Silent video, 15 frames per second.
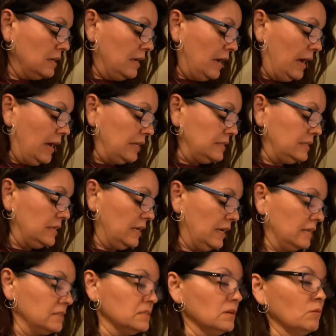at the
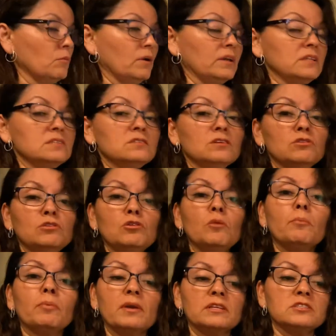end what is the new
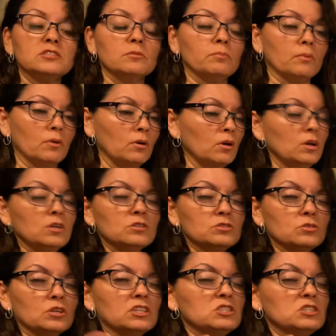principal. So it is